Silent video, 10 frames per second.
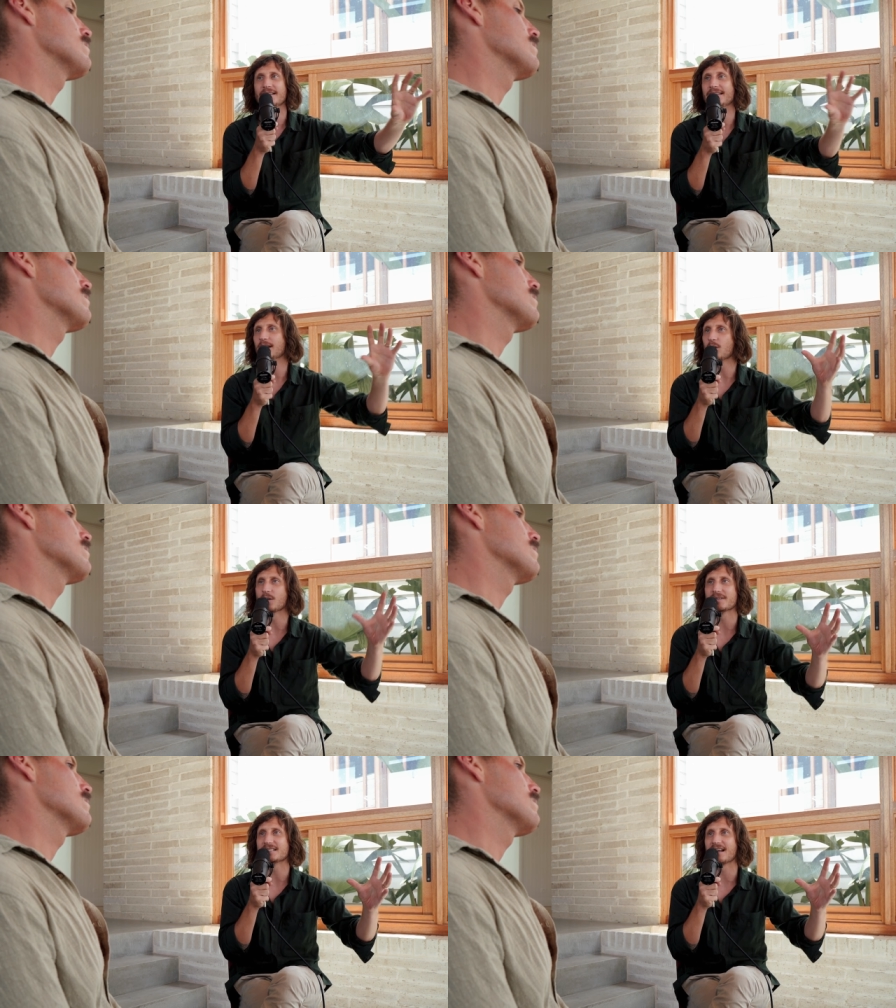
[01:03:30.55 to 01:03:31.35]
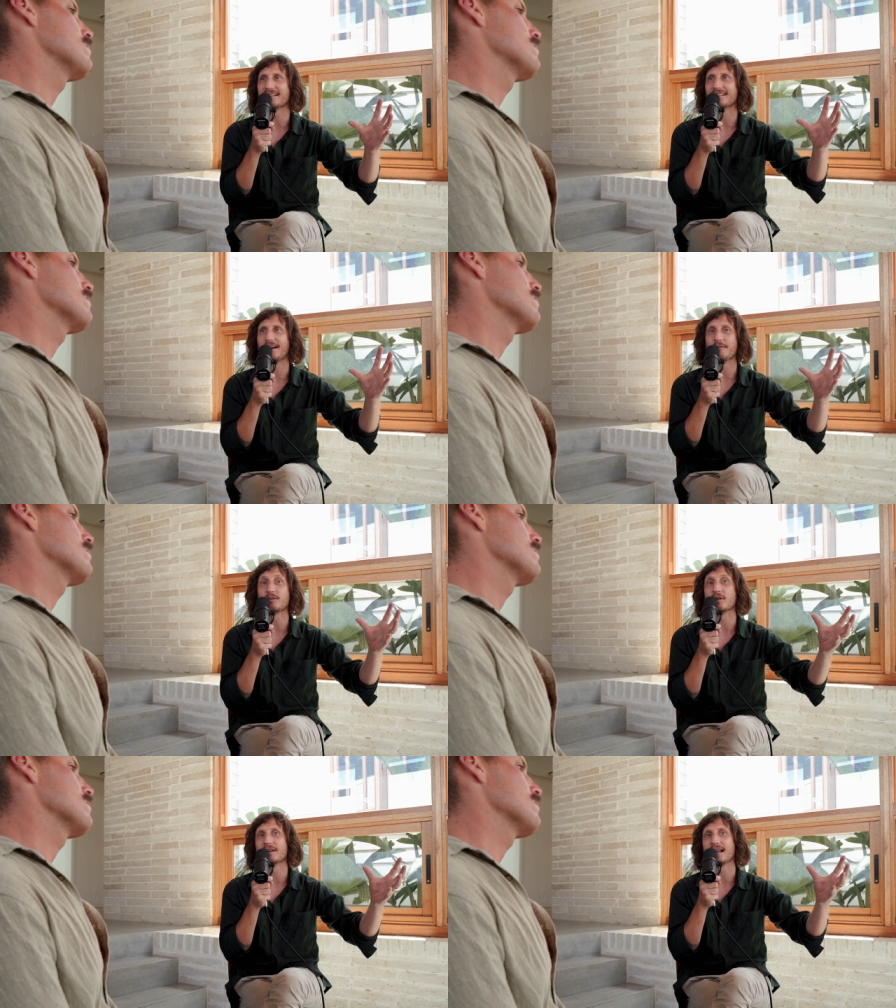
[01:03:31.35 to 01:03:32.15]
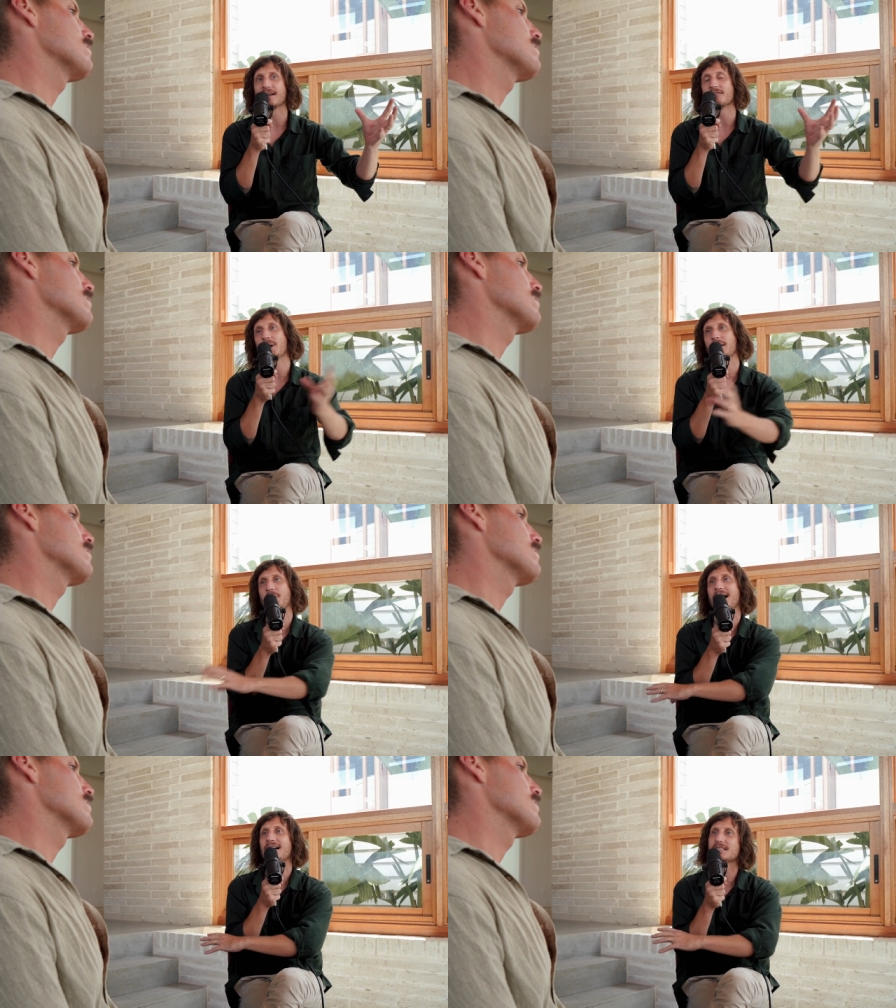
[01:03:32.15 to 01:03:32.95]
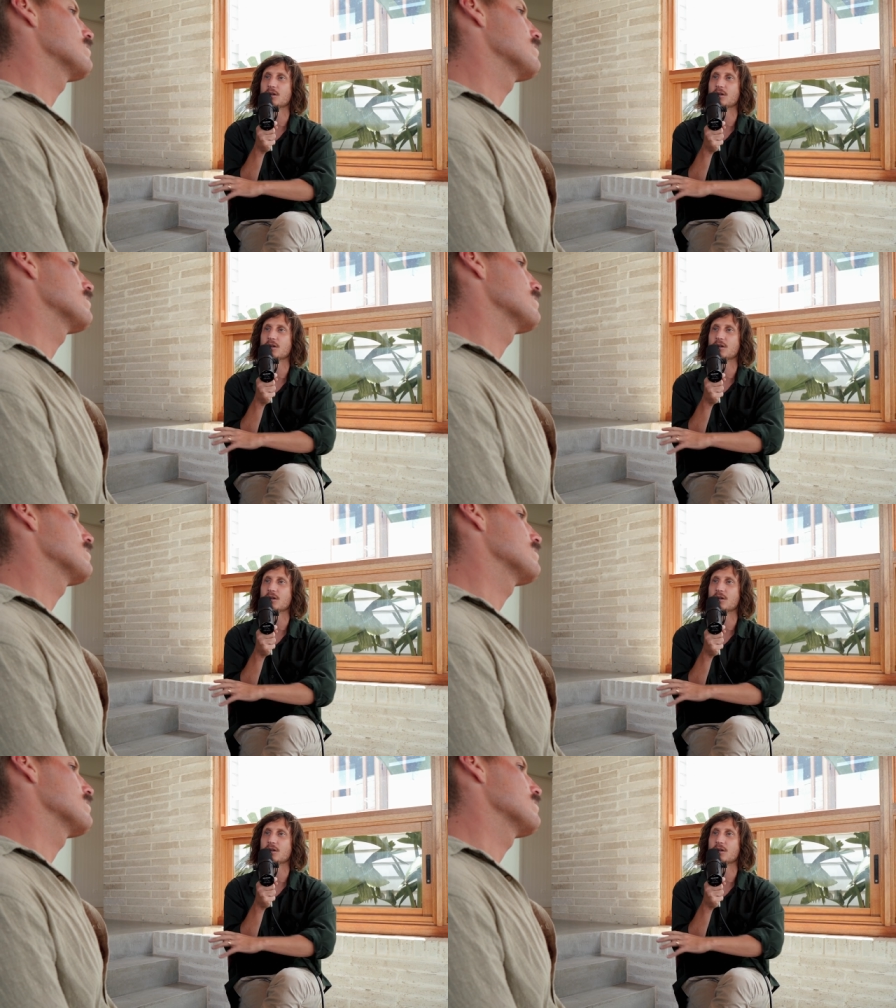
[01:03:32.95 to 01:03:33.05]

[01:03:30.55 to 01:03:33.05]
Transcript: then all of a sudden i've got none of my past